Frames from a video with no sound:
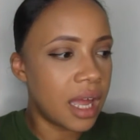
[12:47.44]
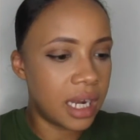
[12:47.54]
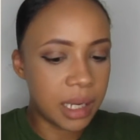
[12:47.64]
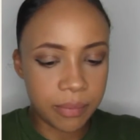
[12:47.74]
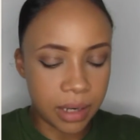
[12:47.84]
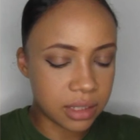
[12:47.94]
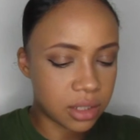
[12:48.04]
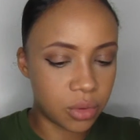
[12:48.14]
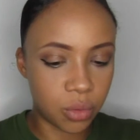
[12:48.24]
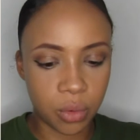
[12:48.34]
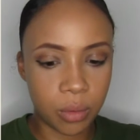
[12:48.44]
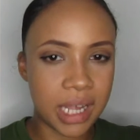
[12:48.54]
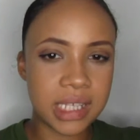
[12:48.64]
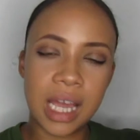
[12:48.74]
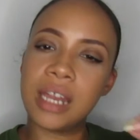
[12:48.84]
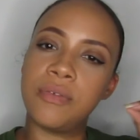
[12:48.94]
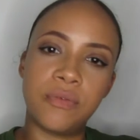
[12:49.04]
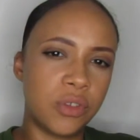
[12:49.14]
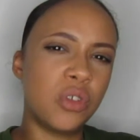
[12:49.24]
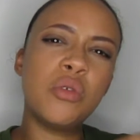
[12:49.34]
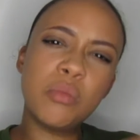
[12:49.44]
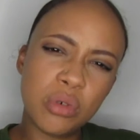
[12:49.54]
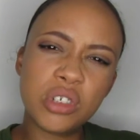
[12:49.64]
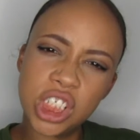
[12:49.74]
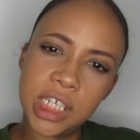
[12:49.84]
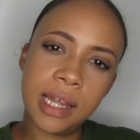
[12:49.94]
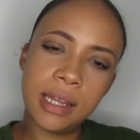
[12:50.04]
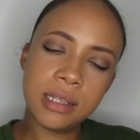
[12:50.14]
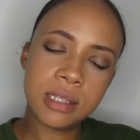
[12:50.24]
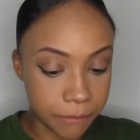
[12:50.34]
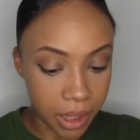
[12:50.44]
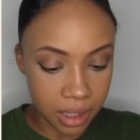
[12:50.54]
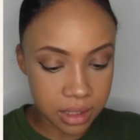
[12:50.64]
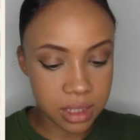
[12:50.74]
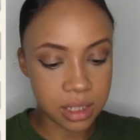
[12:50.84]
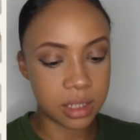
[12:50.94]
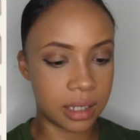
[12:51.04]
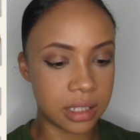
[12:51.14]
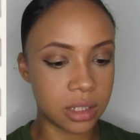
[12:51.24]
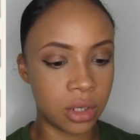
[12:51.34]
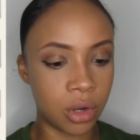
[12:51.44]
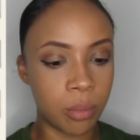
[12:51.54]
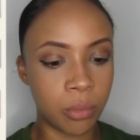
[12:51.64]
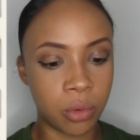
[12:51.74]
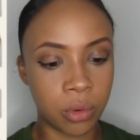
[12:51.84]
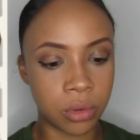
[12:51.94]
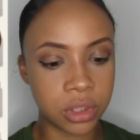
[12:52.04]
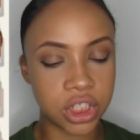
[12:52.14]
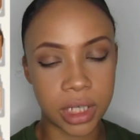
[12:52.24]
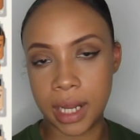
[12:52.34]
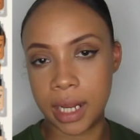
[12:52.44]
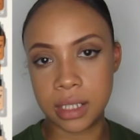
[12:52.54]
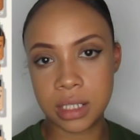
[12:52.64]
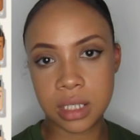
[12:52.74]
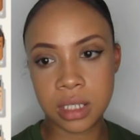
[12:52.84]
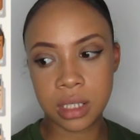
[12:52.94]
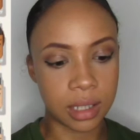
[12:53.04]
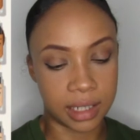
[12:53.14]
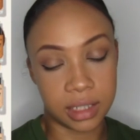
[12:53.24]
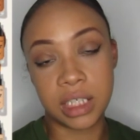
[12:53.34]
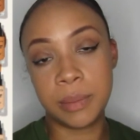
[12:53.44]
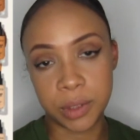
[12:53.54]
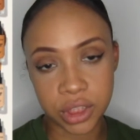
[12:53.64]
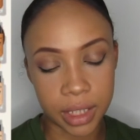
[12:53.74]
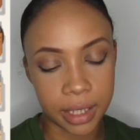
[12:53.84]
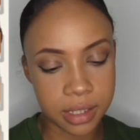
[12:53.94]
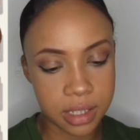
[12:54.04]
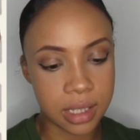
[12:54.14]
any brand can always add a few more shades, but there's a lot more shades, like deeper shades,